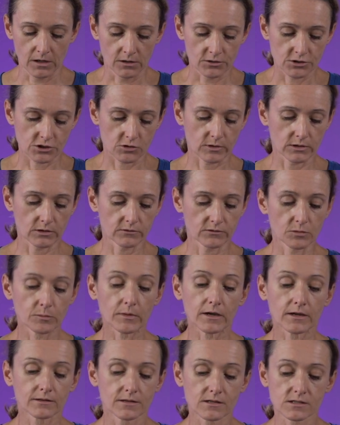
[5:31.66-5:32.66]
So one of the
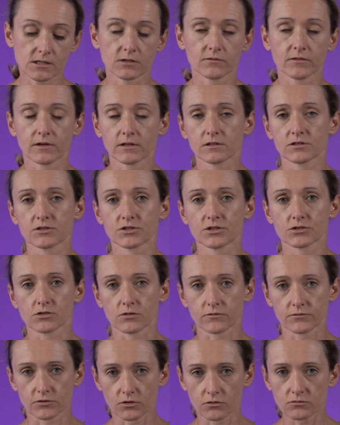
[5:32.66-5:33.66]
main disadvantages
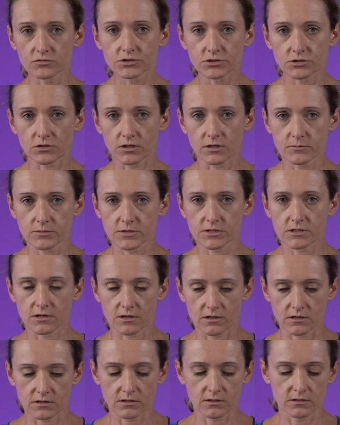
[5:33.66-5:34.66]
of those straps
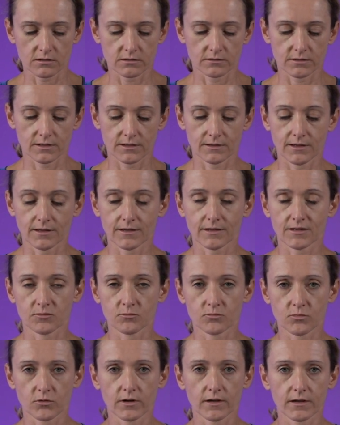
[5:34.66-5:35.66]
are that they
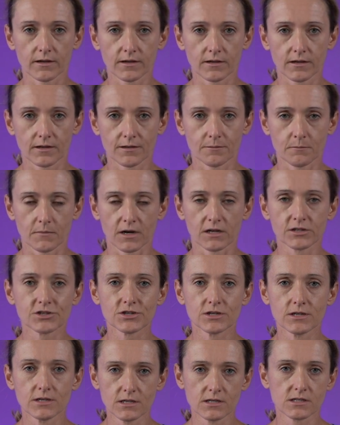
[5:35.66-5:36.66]
can break
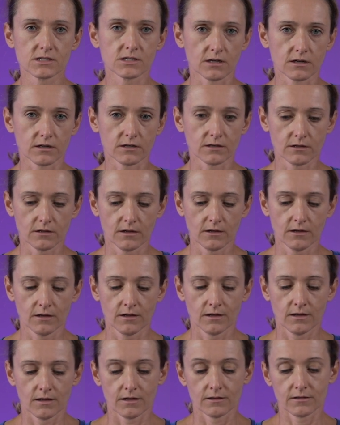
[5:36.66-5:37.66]
much easier,
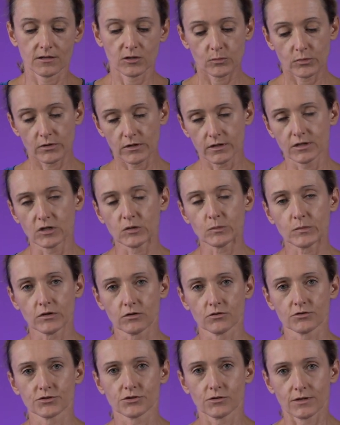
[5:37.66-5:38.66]
and they break
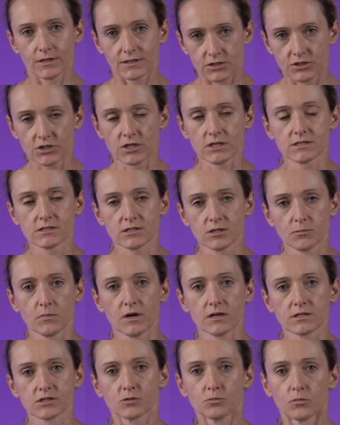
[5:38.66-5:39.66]
because you adjust the
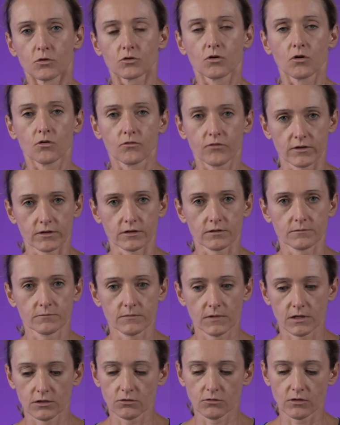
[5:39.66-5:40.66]
mask more often
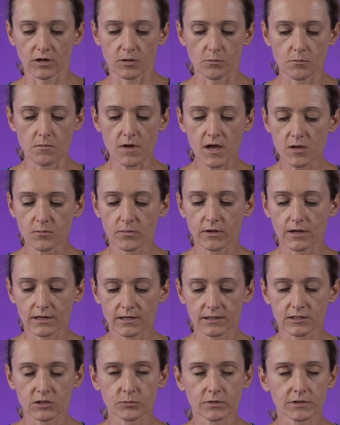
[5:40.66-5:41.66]
and you are maybe a
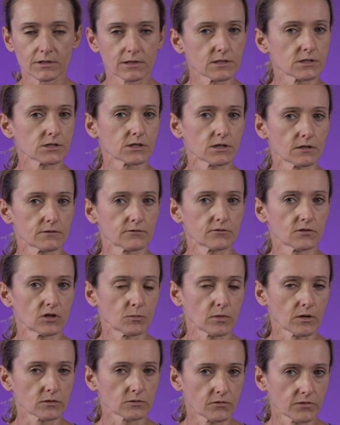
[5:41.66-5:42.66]
little bit less careful
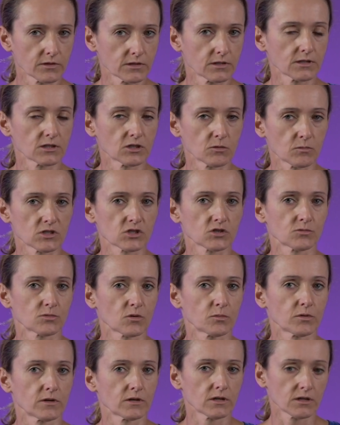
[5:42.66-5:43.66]
about fitting the mask
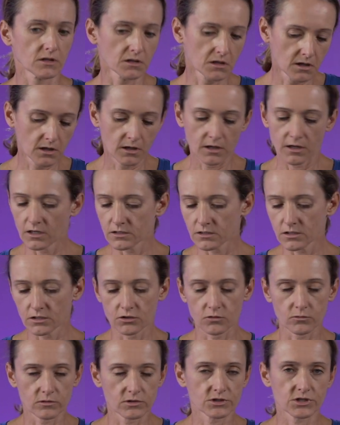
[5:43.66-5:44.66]
properly, and
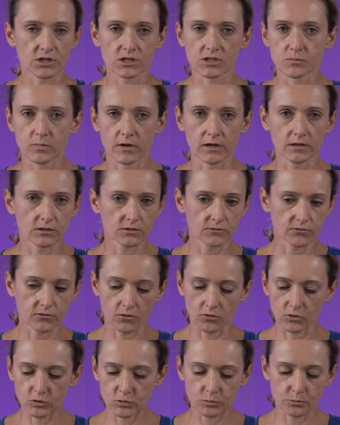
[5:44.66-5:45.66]
then you will just by
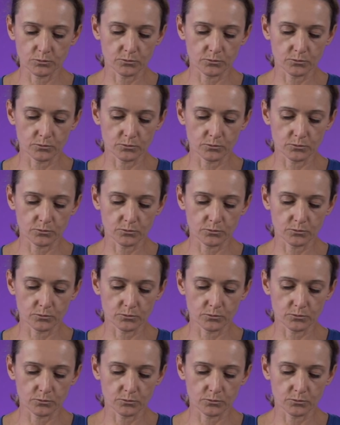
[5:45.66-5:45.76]
default